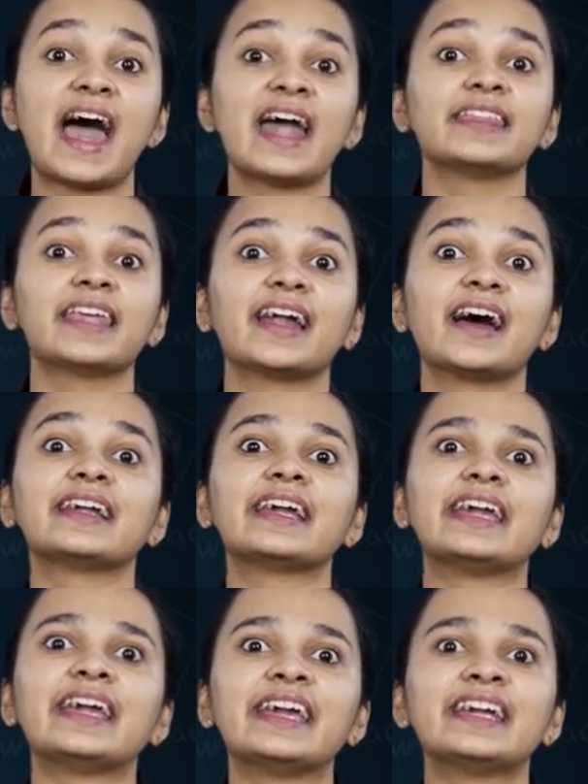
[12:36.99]
And there are
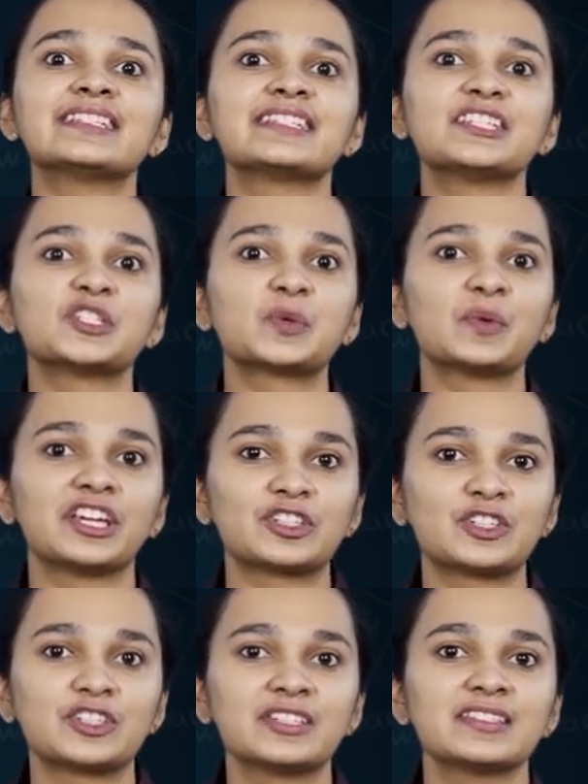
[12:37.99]
8
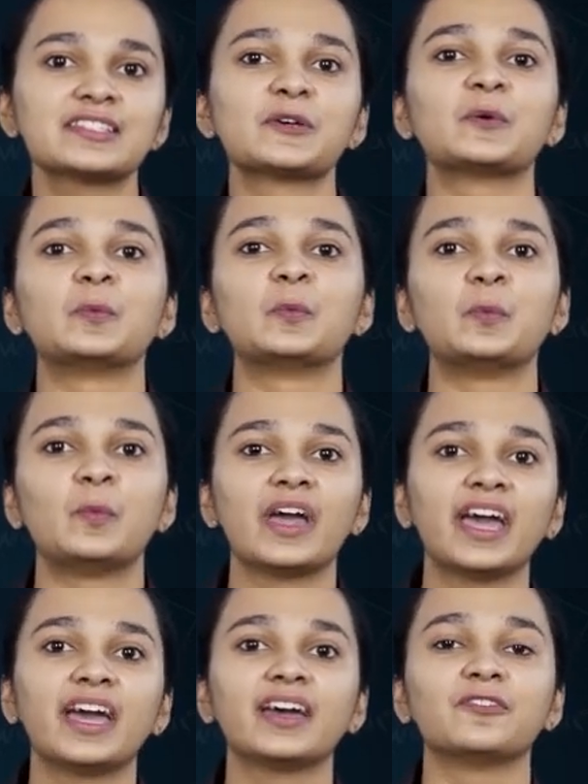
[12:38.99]
situations
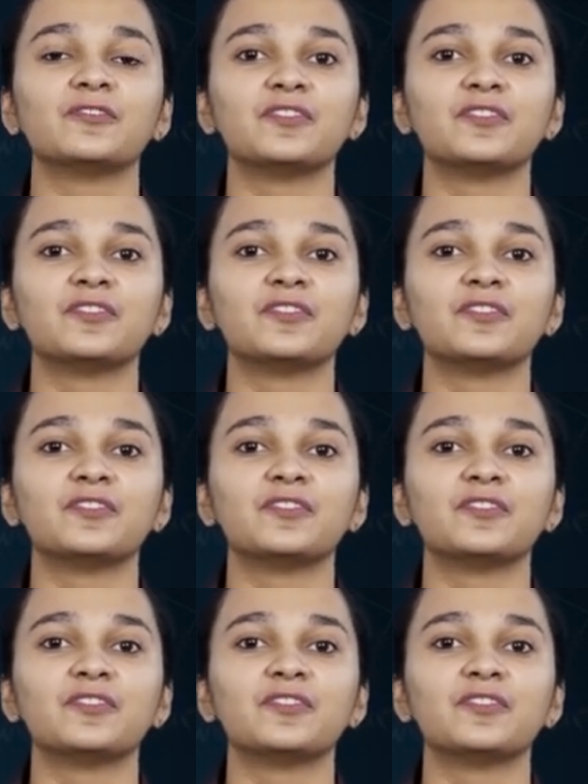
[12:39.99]
where,